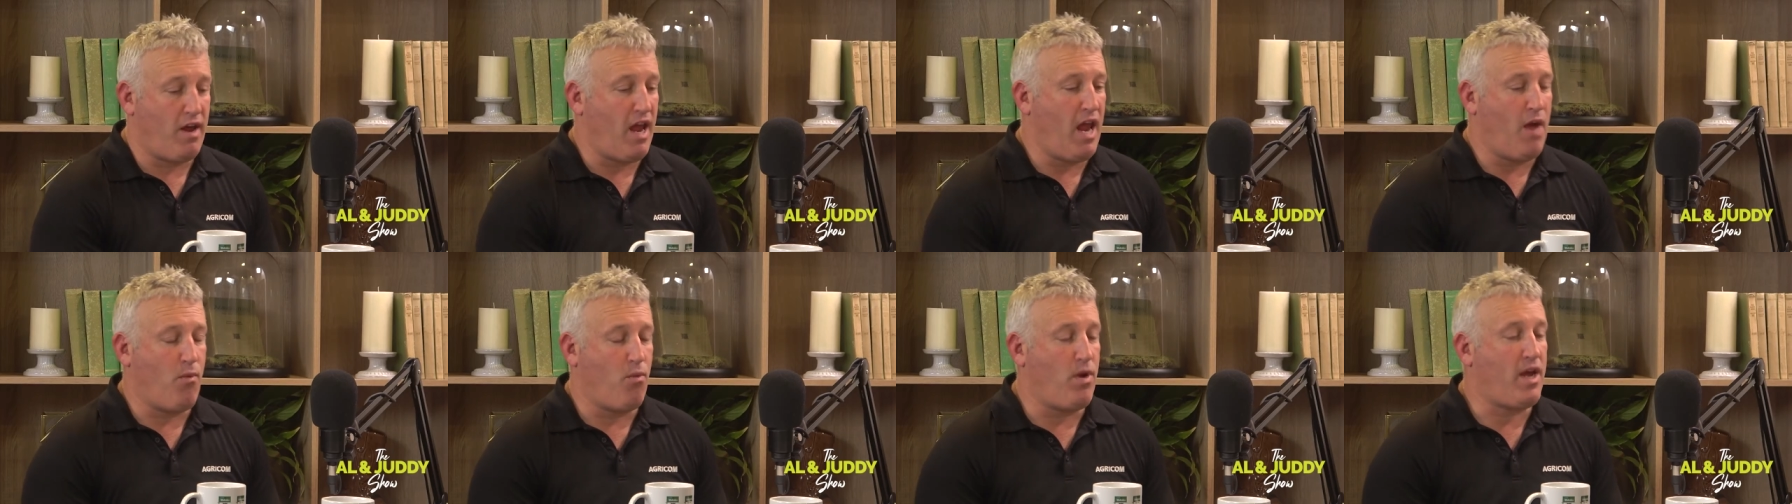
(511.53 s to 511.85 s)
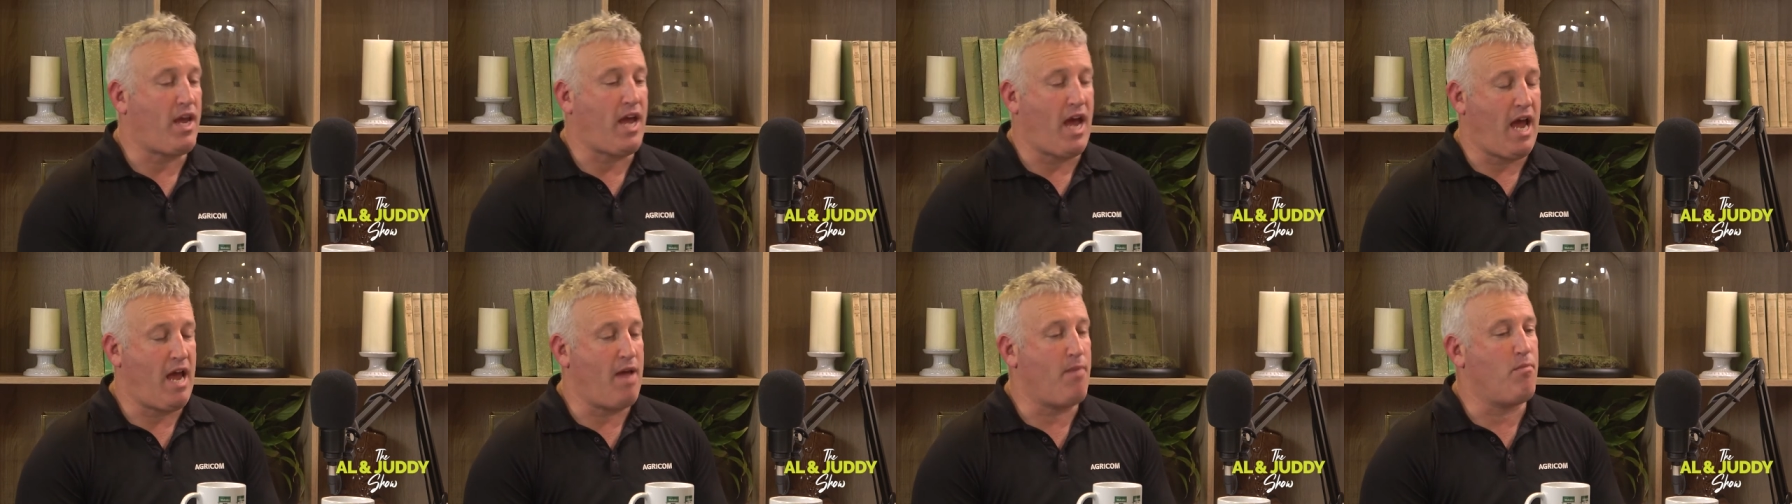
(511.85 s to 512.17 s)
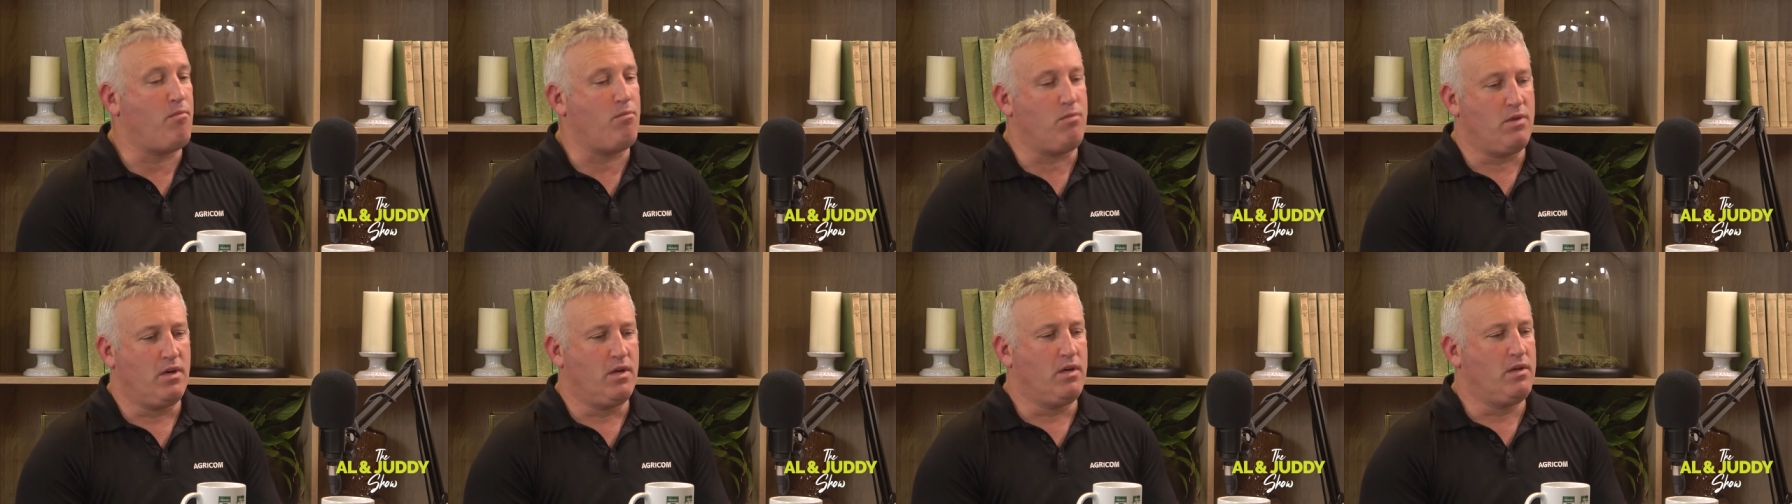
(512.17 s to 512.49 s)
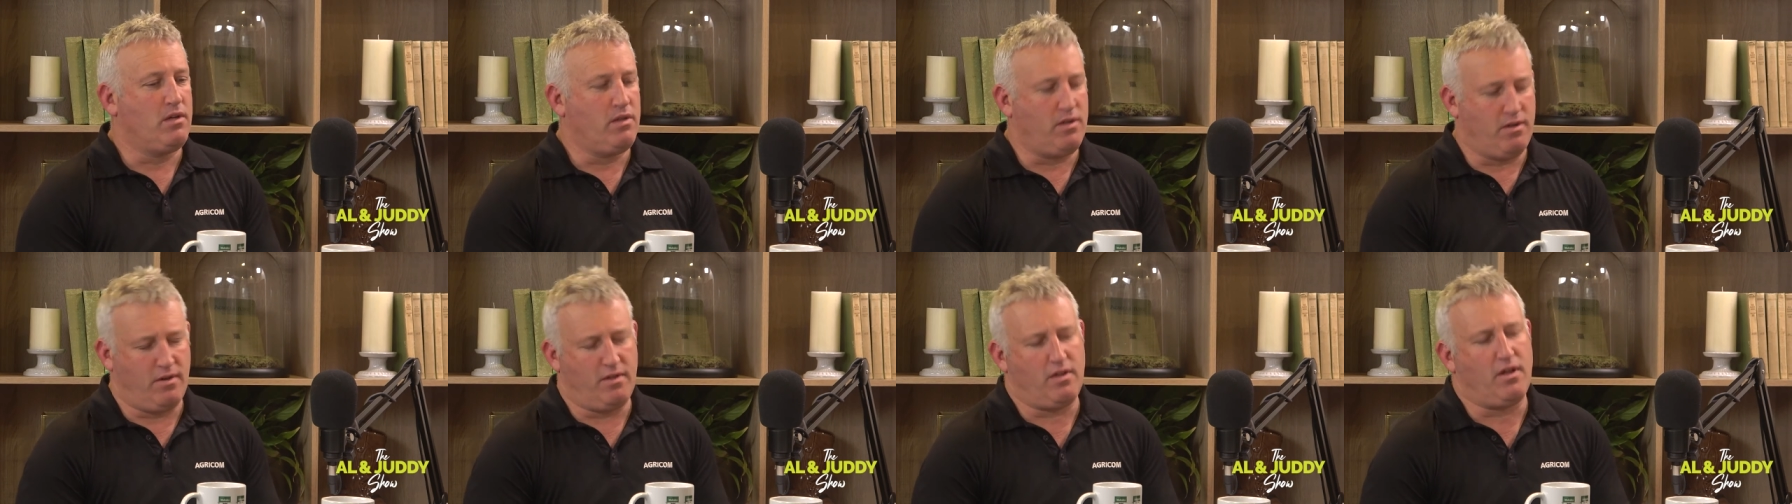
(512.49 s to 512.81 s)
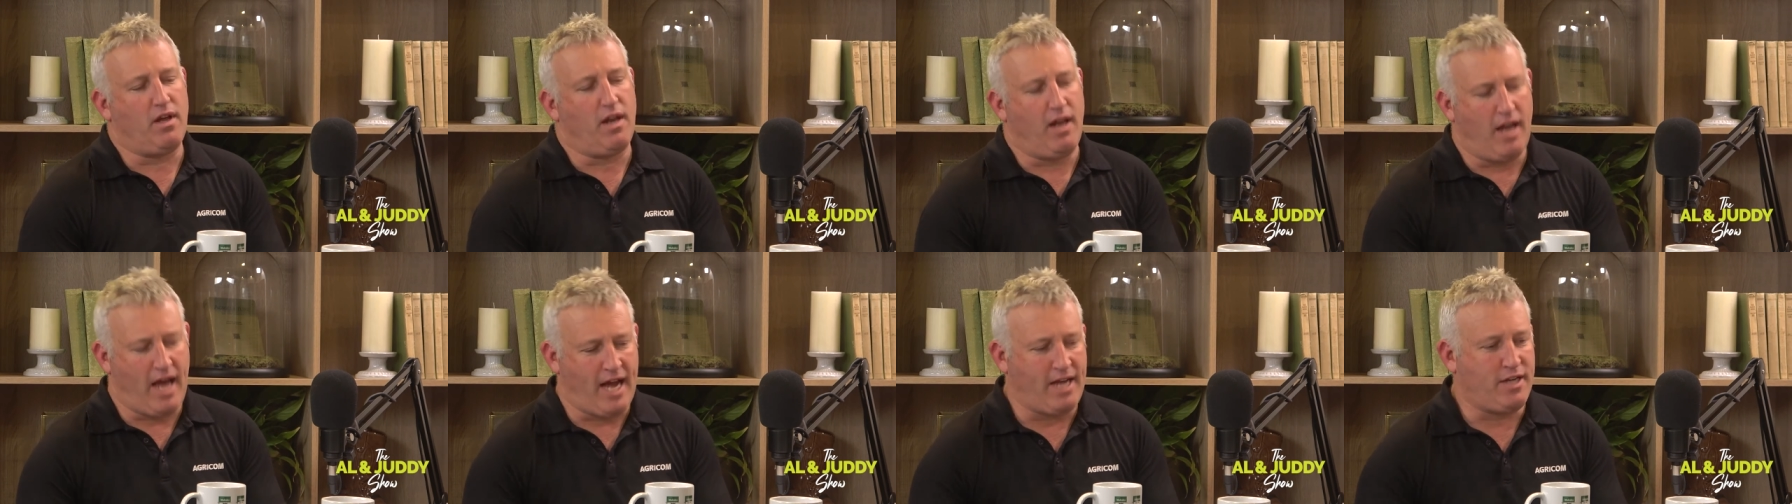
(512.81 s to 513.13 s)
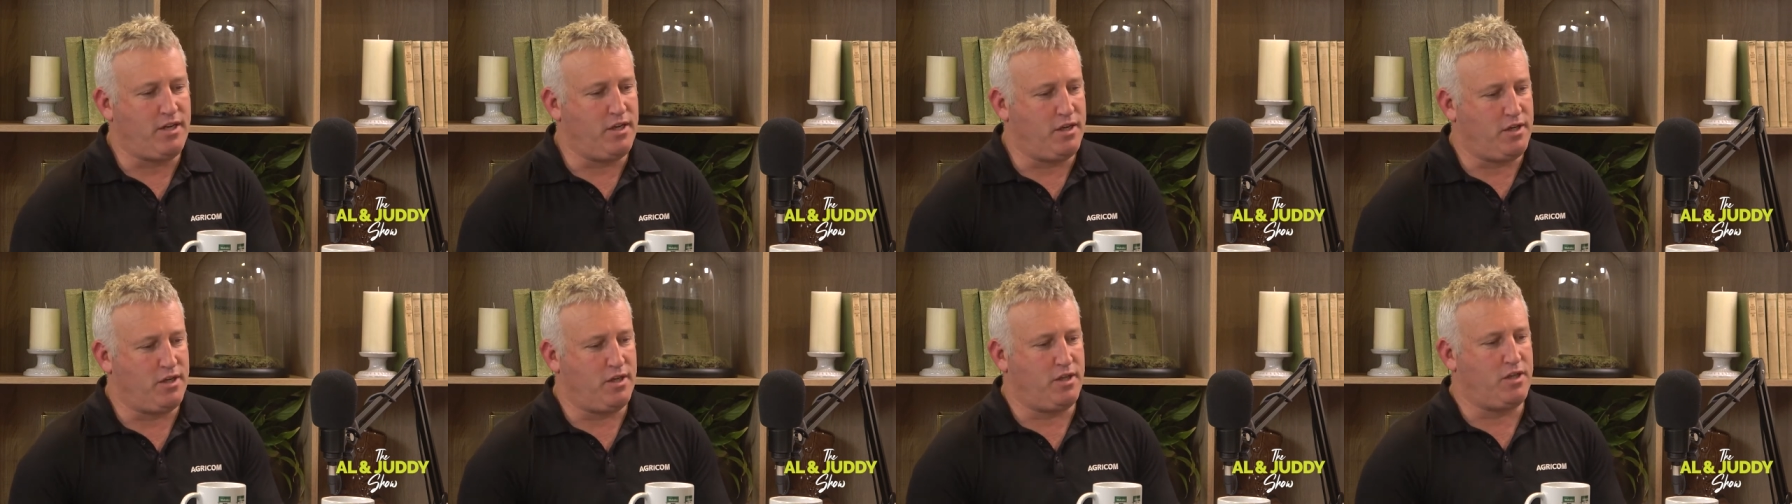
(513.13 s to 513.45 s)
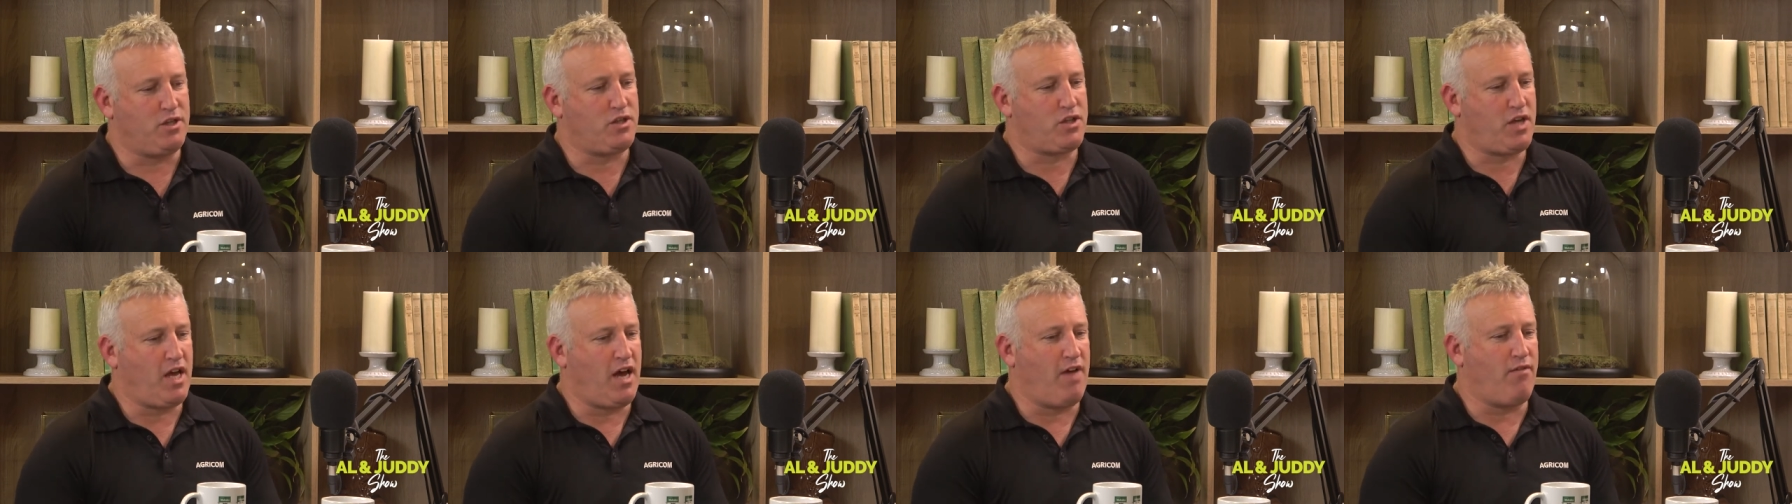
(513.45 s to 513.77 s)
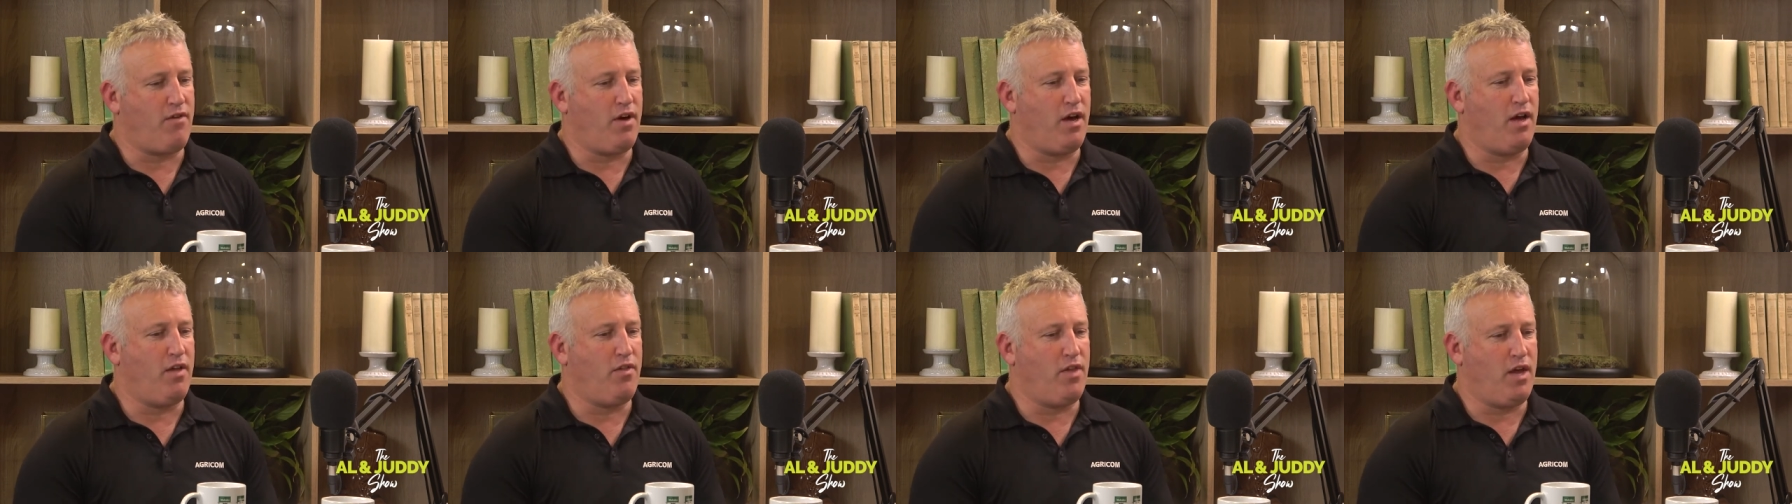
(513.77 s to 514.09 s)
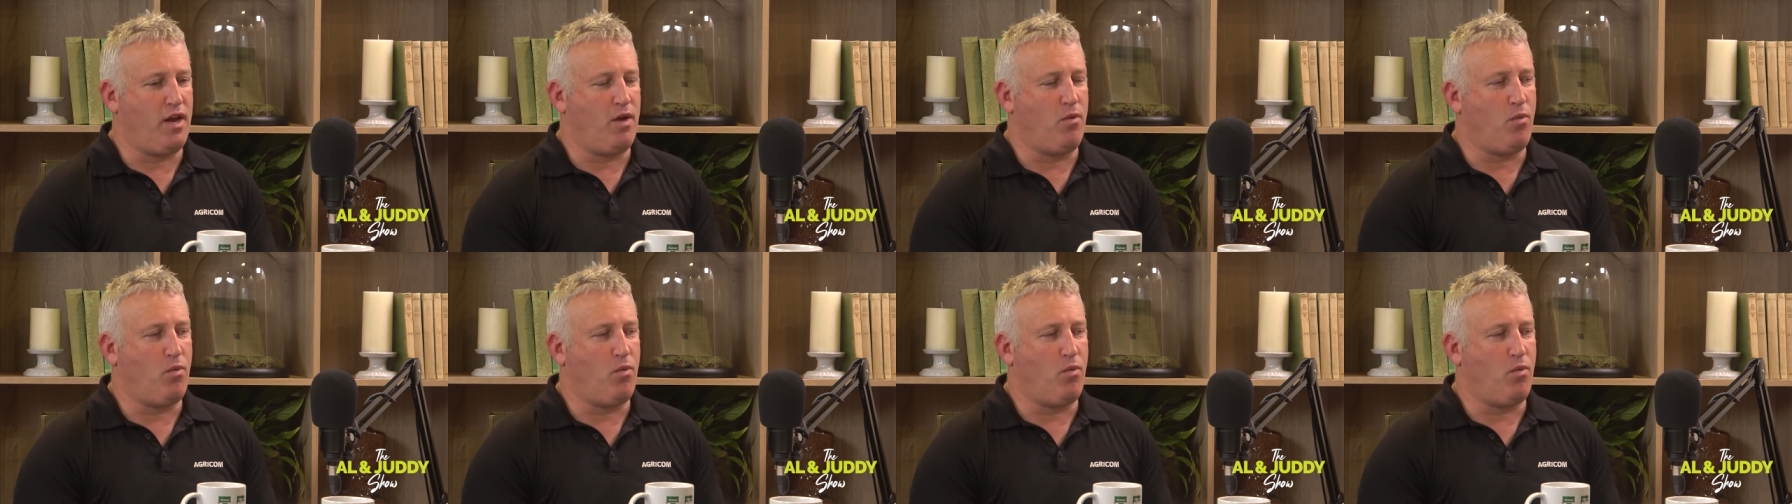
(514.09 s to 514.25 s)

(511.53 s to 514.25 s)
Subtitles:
We came later to discover